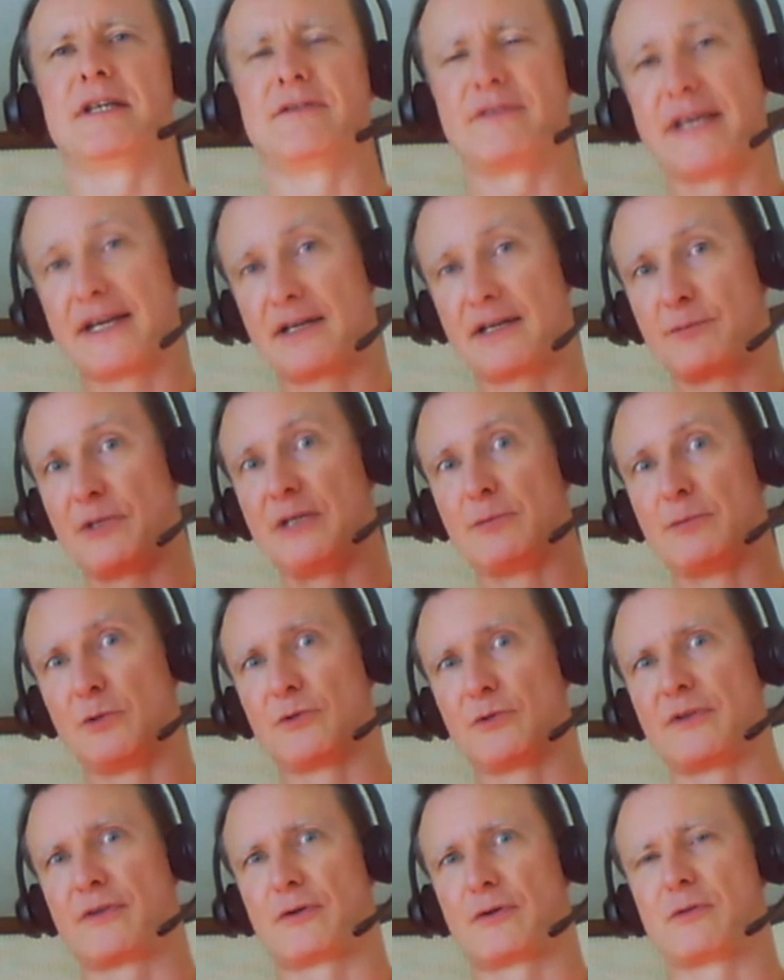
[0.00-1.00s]
of getting
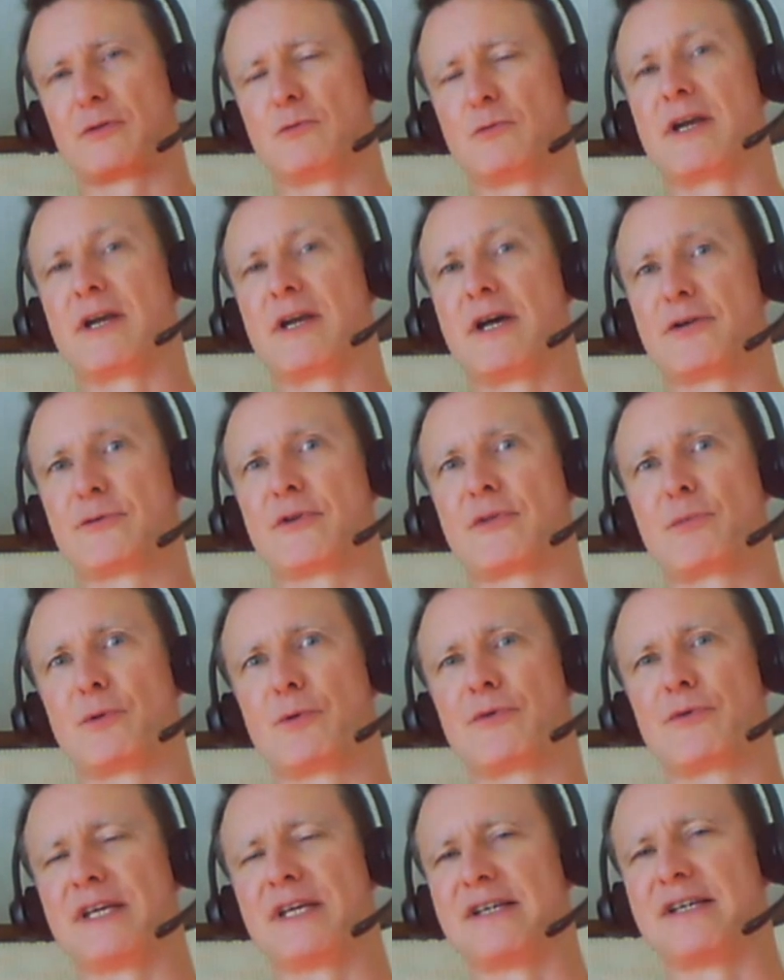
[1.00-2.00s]
people to their 100th
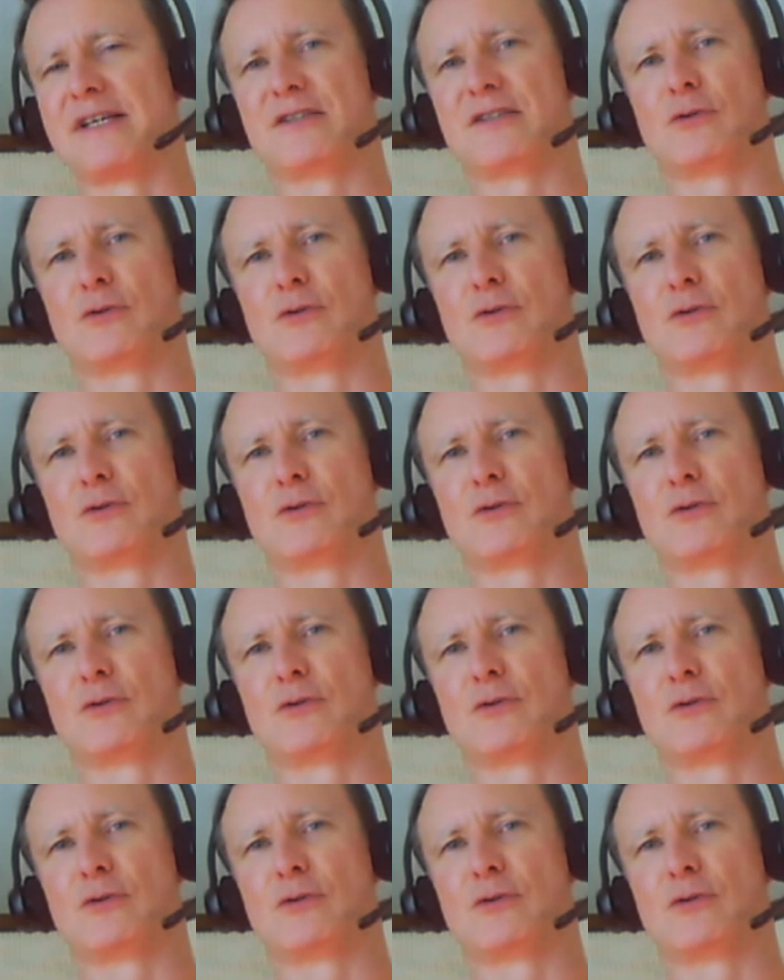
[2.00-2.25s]
birthdays